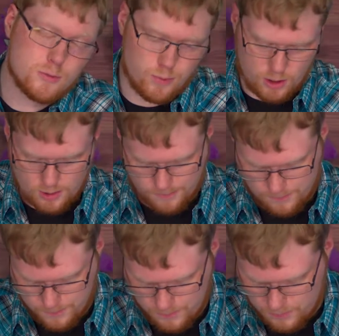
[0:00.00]
but
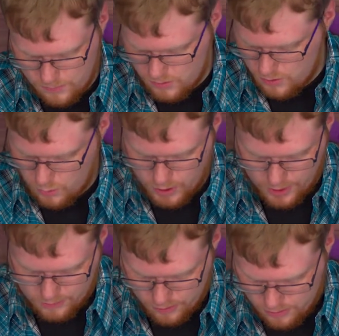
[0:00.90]

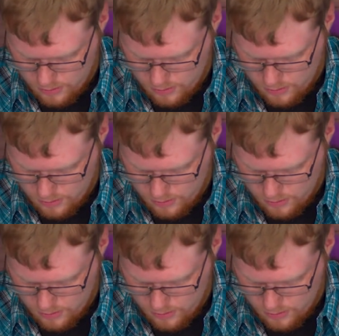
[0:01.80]
whatever.